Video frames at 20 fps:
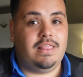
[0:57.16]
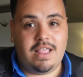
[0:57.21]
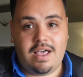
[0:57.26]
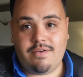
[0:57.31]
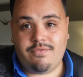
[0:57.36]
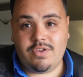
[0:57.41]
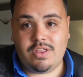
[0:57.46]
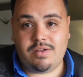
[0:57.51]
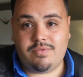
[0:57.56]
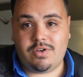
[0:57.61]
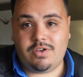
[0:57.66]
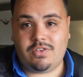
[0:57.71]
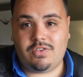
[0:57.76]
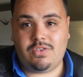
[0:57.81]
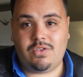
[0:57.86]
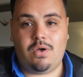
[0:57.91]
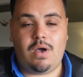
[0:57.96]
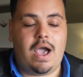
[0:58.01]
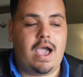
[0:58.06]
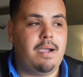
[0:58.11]
Love
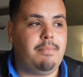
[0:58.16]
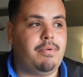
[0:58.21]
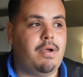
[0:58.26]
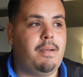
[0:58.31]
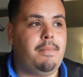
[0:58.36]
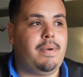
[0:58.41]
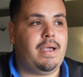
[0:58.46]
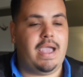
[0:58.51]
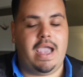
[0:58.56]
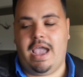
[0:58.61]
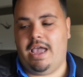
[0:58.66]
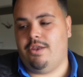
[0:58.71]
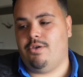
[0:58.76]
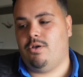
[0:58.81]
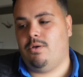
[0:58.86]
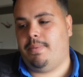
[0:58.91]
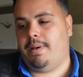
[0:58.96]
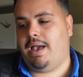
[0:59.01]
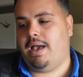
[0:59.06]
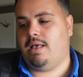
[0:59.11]
Universal. I brought my
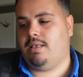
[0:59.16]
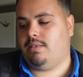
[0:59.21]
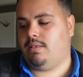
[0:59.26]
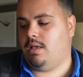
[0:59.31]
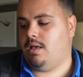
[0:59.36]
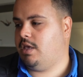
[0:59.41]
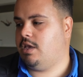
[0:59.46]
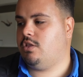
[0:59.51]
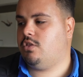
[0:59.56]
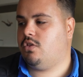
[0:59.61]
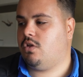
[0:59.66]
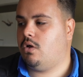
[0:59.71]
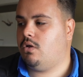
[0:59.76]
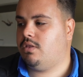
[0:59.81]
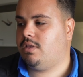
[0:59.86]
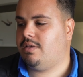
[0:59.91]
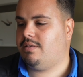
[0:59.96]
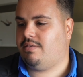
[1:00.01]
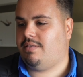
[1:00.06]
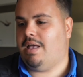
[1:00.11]
annual pass. They
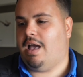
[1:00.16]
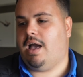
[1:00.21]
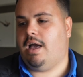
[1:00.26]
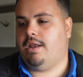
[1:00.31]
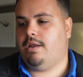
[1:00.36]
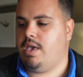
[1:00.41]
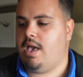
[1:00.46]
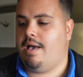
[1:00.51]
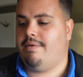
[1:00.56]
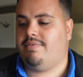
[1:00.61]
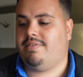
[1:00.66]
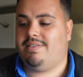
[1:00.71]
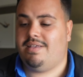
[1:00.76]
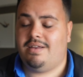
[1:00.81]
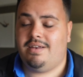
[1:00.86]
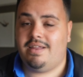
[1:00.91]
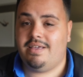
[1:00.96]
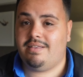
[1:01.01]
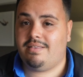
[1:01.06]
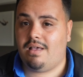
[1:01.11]
told us that we have
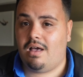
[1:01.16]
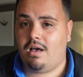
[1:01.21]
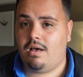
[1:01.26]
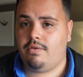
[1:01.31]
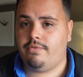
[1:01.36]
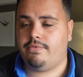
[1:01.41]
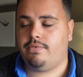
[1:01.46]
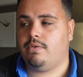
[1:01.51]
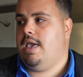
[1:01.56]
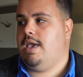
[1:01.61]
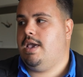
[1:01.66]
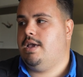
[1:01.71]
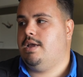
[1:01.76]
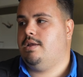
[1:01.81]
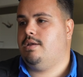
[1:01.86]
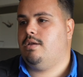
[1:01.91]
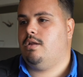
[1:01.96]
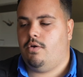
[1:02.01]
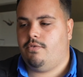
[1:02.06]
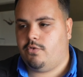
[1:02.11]
Sundays off,
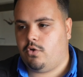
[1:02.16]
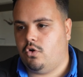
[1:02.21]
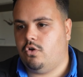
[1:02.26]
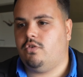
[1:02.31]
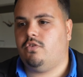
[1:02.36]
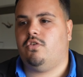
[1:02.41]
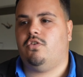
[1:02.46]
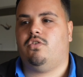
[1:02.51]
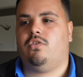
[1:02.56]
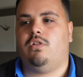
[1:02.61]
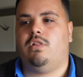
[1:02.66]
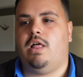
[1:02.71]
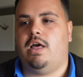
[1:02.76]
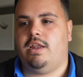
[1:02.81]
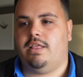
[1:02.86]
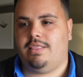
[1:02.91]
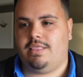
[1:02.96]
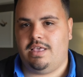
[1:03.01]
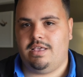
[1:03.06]
and of course there's a lot of